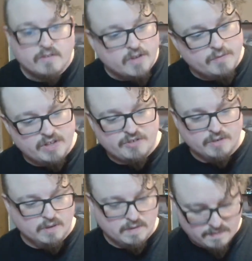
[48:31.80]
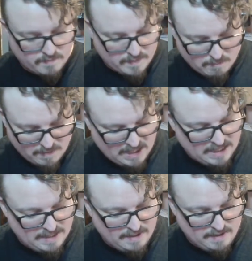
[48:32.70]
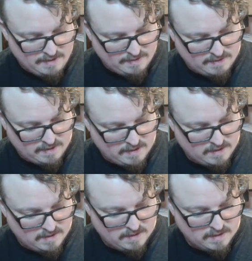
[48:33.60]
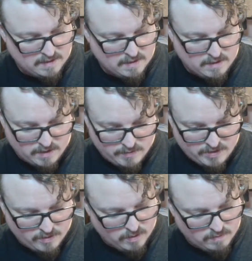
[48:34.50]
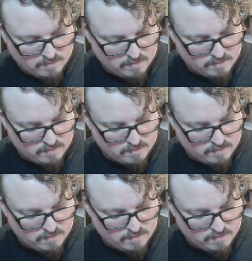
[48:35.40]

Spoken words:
the original minis, the original